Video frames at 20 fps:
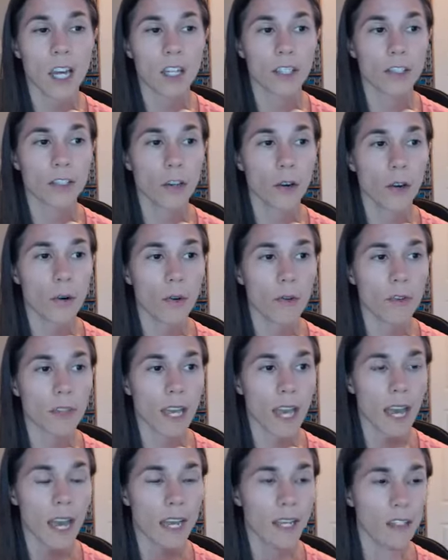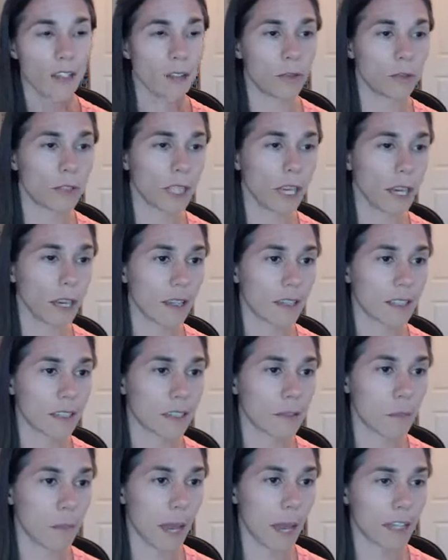so that you take
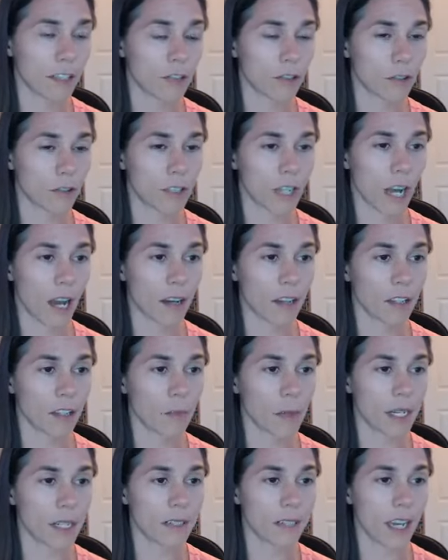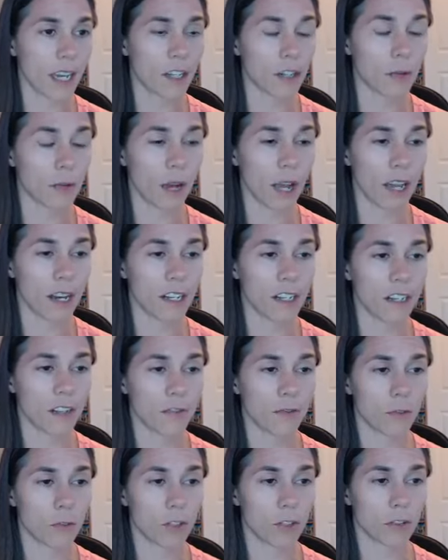this master document and you edit
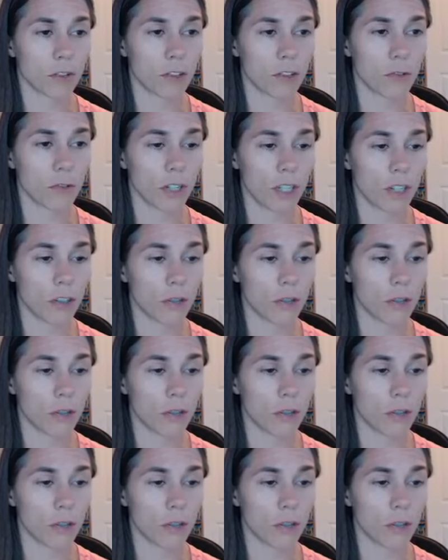it for your student.